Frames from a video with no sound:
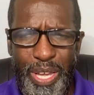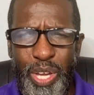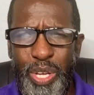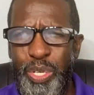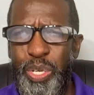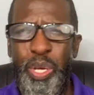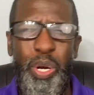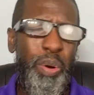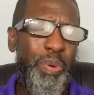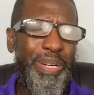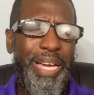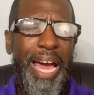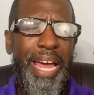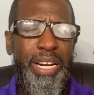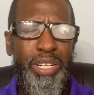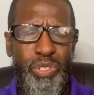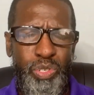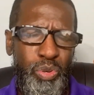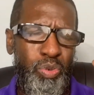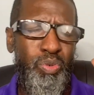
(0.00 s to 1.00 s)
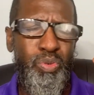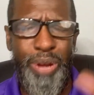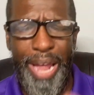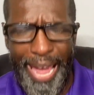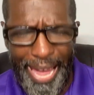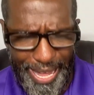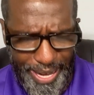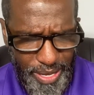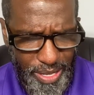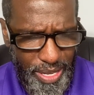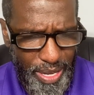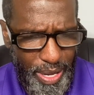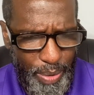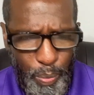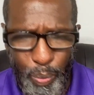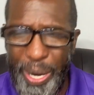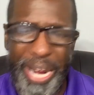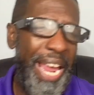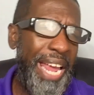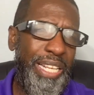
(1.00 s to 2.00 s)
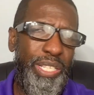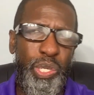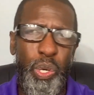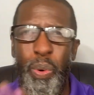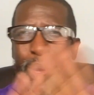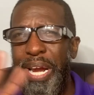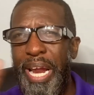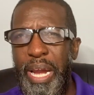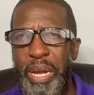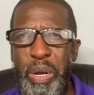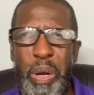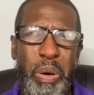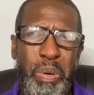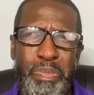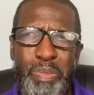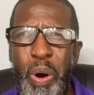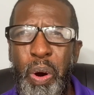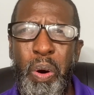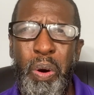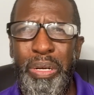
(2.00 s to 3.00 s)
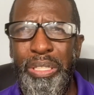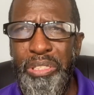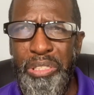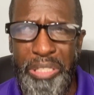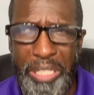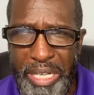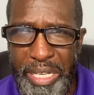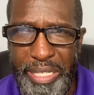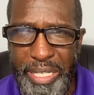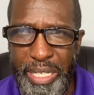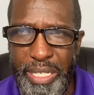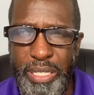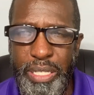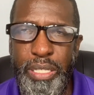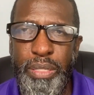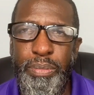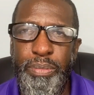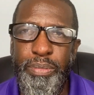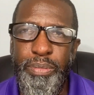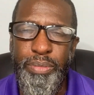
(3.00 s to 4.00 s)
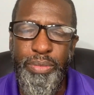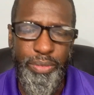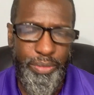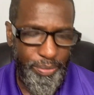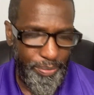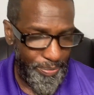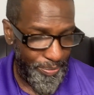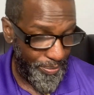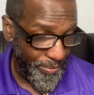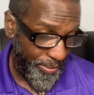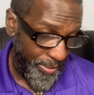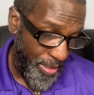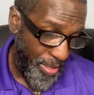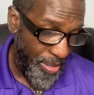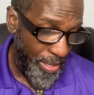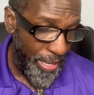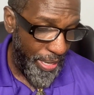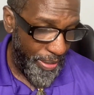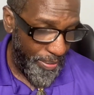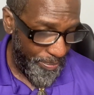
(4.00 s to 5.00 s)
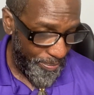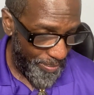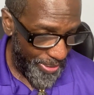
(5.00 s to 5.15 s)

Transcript: You don't got to do that. We ain't doing that no more in Jesus. All right.